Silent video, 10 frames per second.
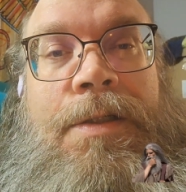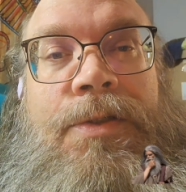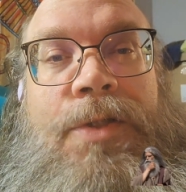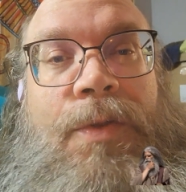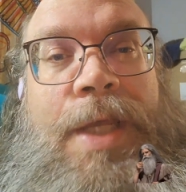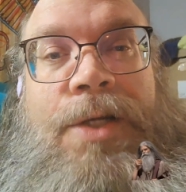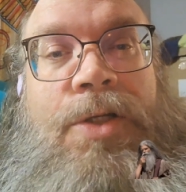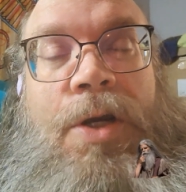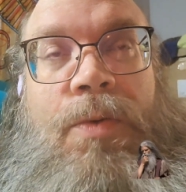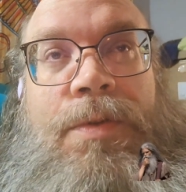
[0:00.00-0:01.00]
So they
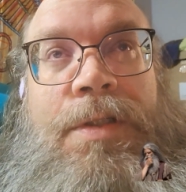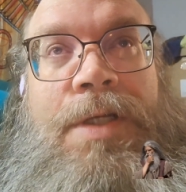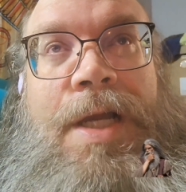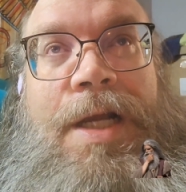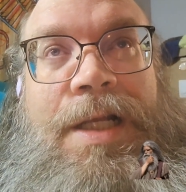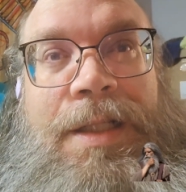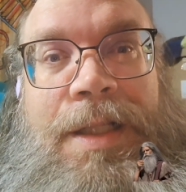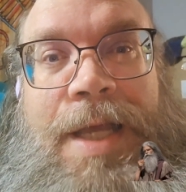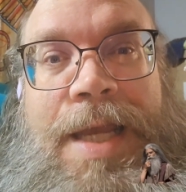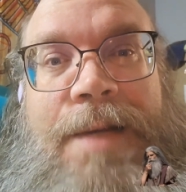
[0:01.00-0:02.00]
don't
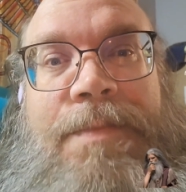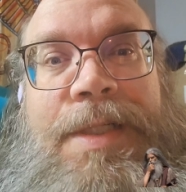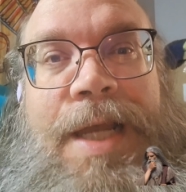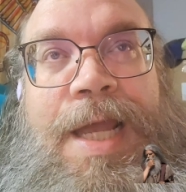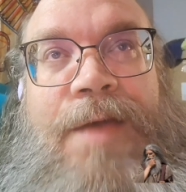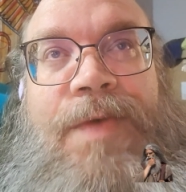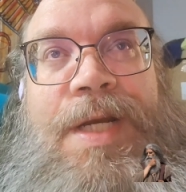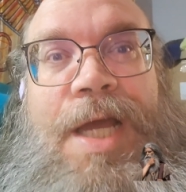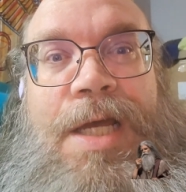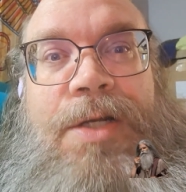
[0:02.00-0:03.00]
claim to have
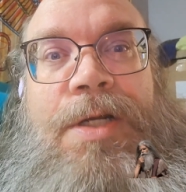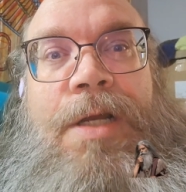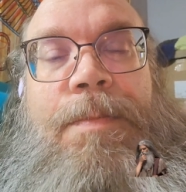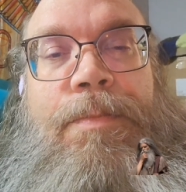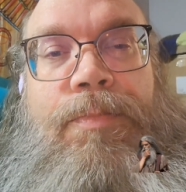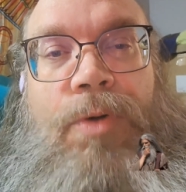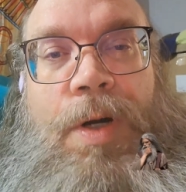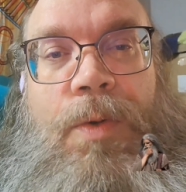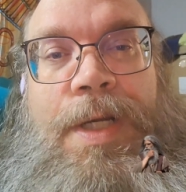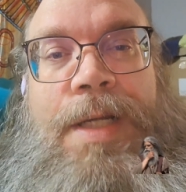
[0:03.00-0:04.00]
an
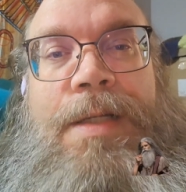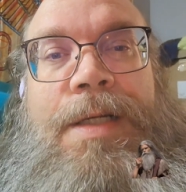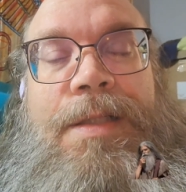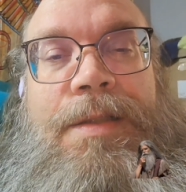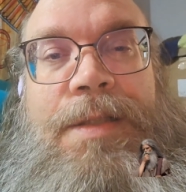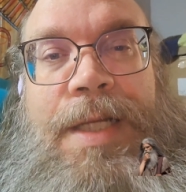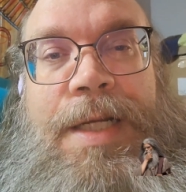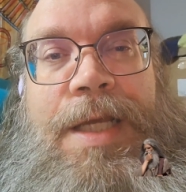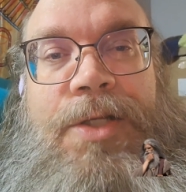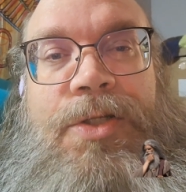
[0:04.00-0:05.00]
unbroken
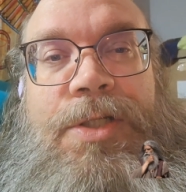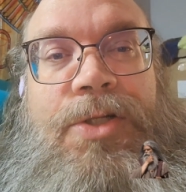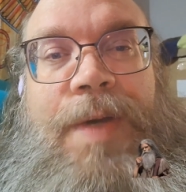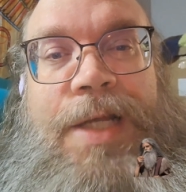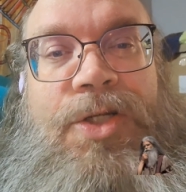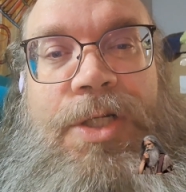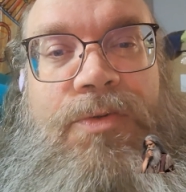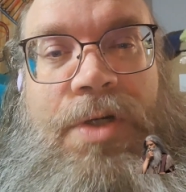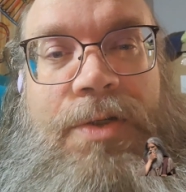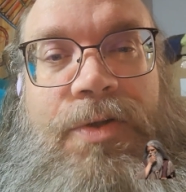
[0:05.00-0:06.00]
lineage to ancient
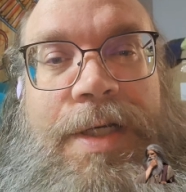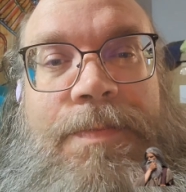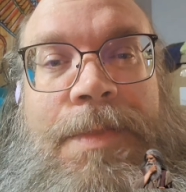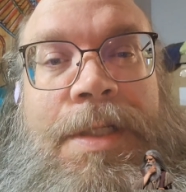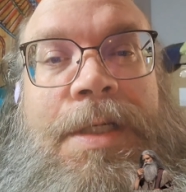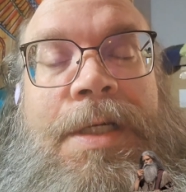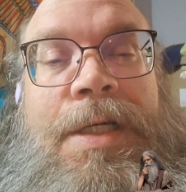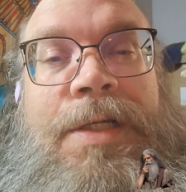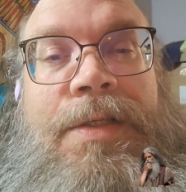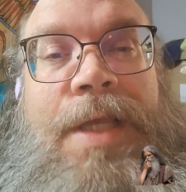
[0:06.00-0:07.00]
Druidry.
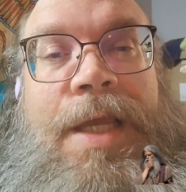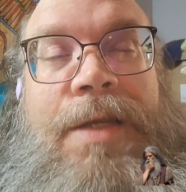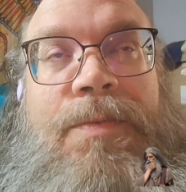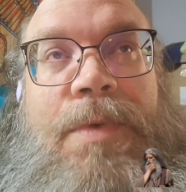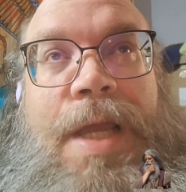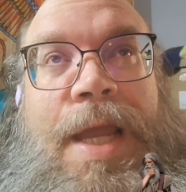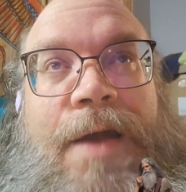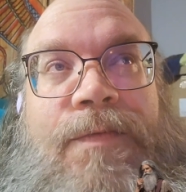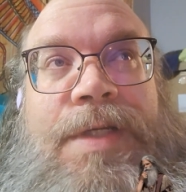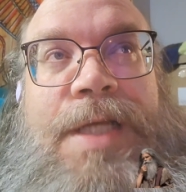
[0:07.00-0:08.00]
They
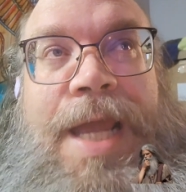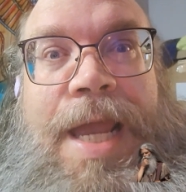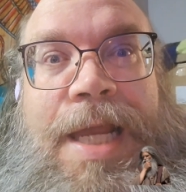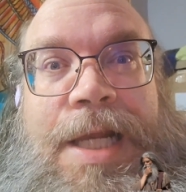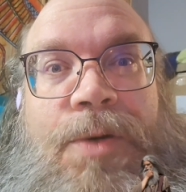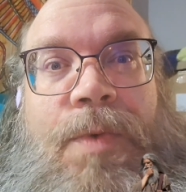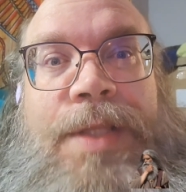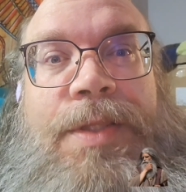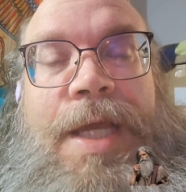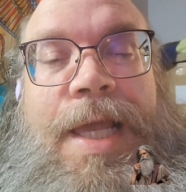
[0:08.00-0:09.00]
have taken
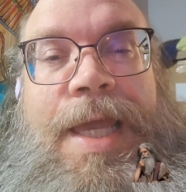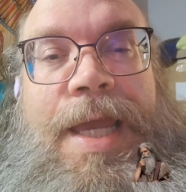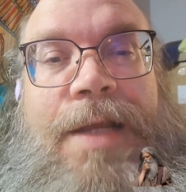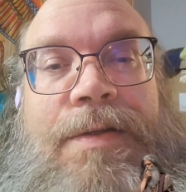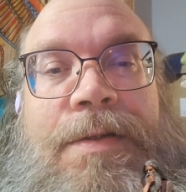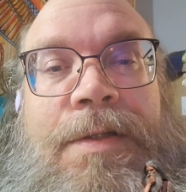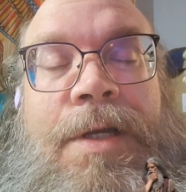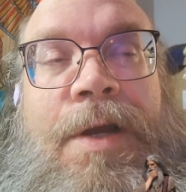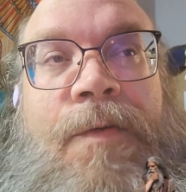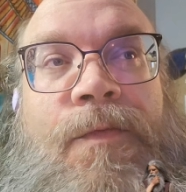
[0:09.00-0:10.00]
what they can
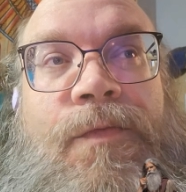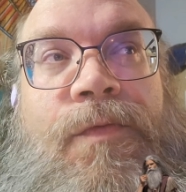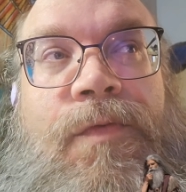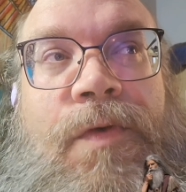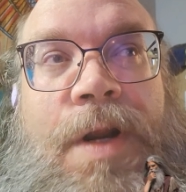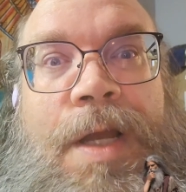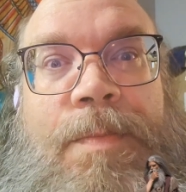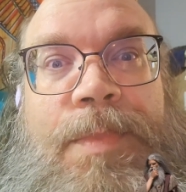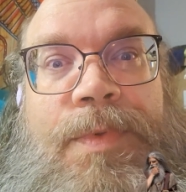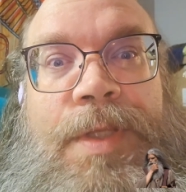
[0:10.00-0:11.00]

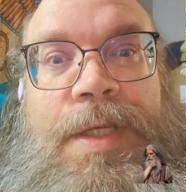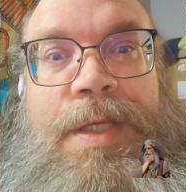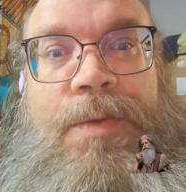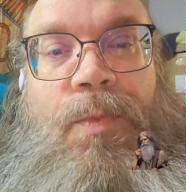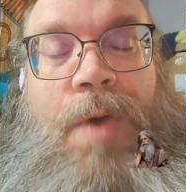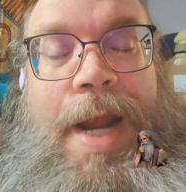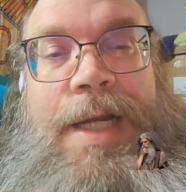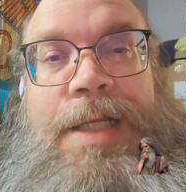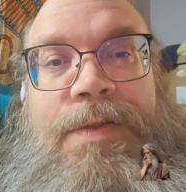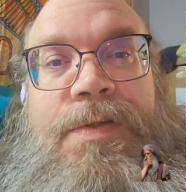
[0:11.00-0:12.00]
from the
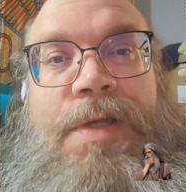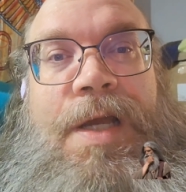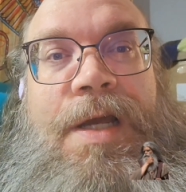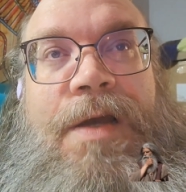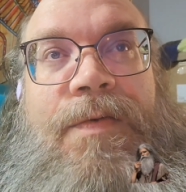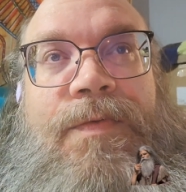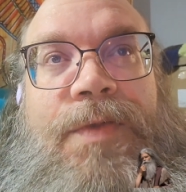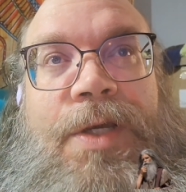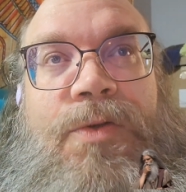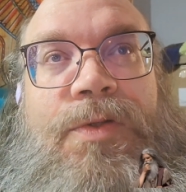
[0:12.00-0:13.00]
writings of
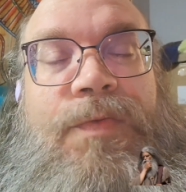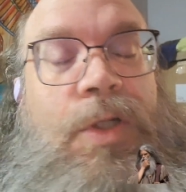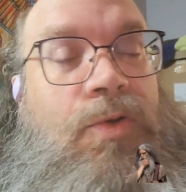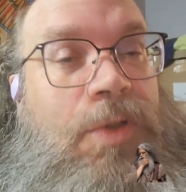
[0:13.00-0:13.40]
those few